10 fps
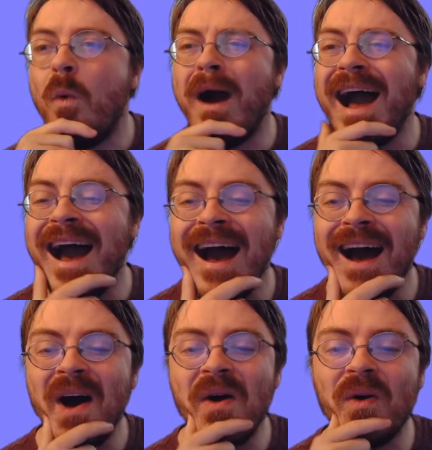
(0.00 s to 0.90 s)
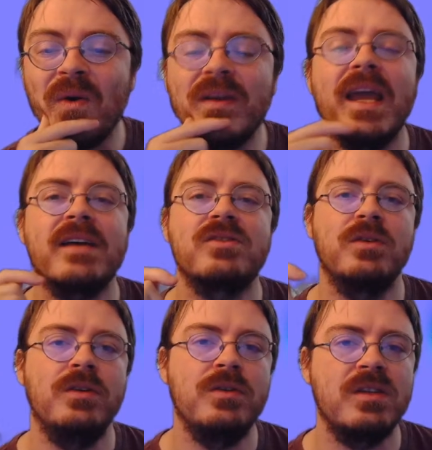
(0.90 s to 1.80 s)
Wow. Yeah, so
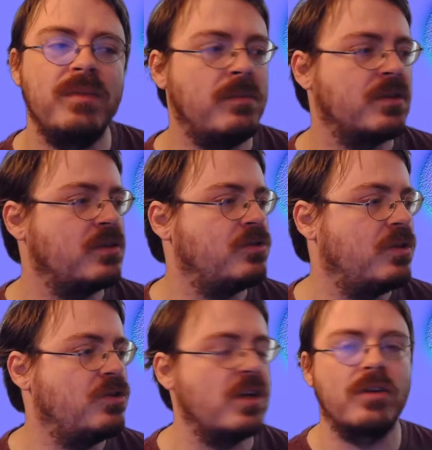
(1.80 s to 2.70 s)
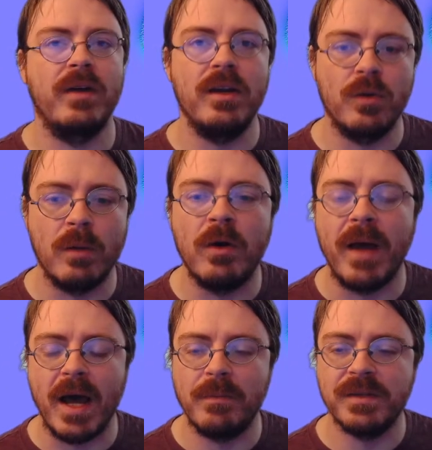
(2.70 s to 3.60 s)
you used to be able to generate normal
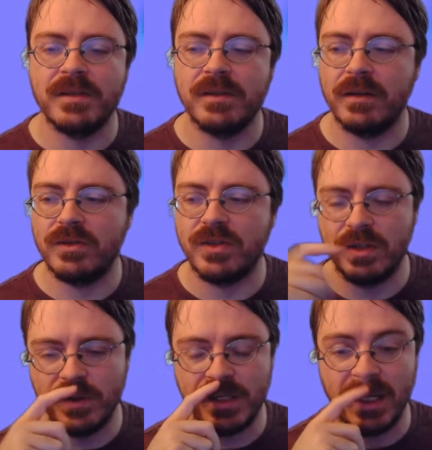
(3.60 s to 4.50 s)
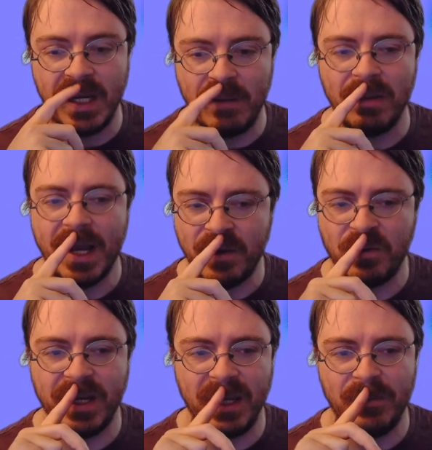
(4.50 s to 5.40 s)
maps just using any black
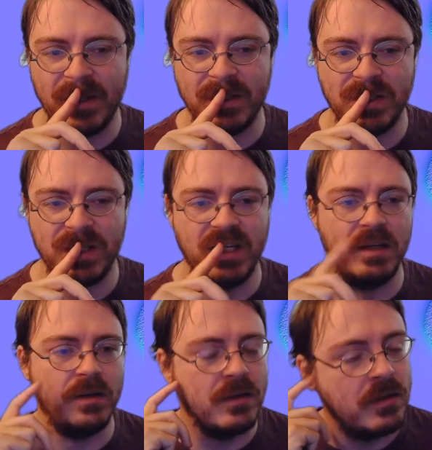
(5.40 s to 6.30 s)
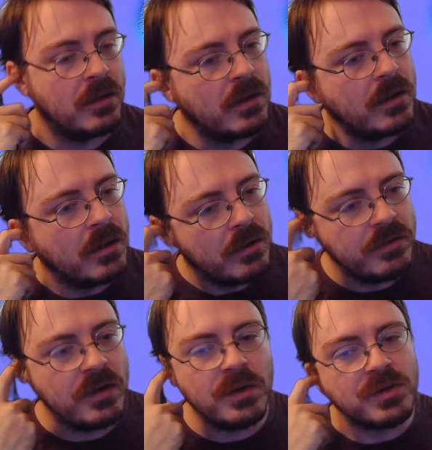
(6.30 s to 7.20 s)
and white image in
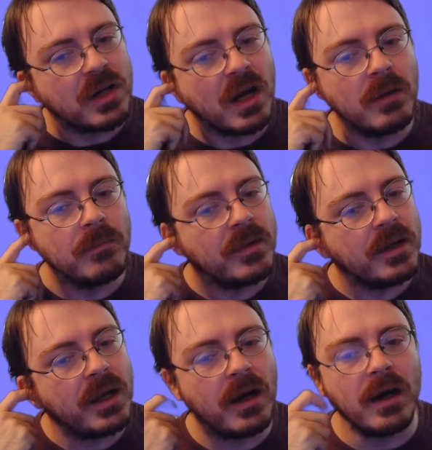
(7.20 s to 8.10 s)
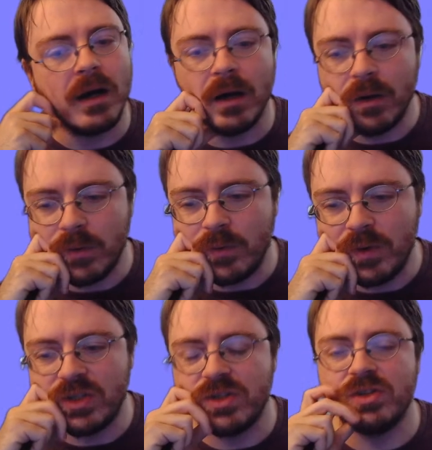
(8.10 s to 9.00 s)
Photoshop, uh,
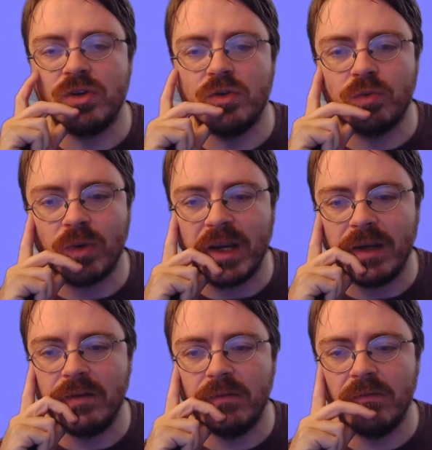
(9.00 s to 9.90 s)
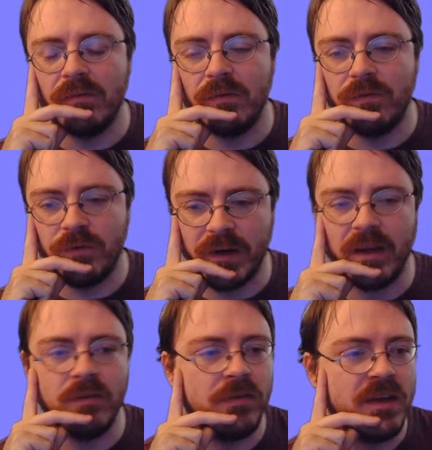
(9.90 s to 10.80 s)
which is a great
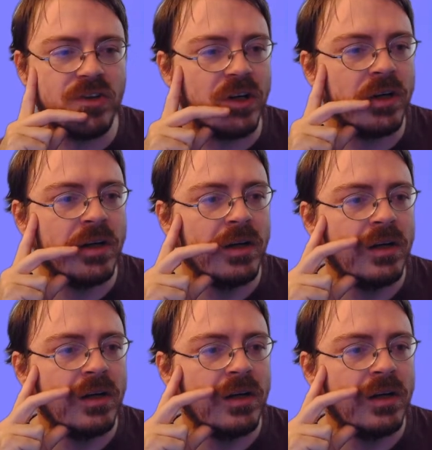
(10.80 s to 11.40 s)
freaking feature.